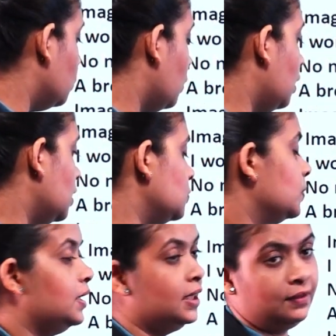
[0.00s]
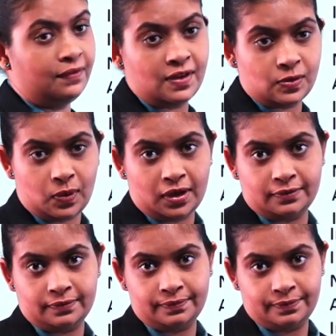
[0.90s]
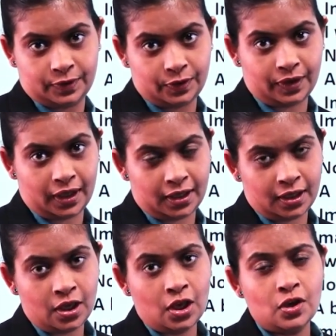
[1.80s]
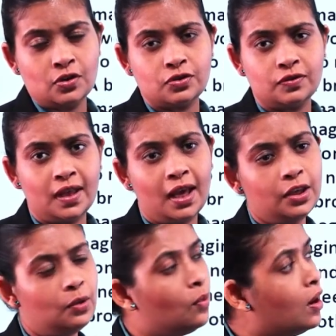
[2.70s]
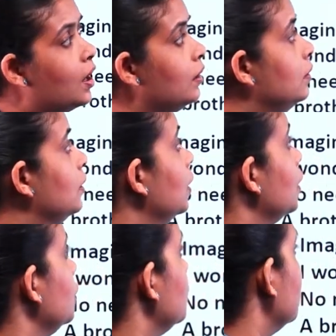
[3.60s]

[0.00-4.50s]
world will live as one. Okay, so there you are. You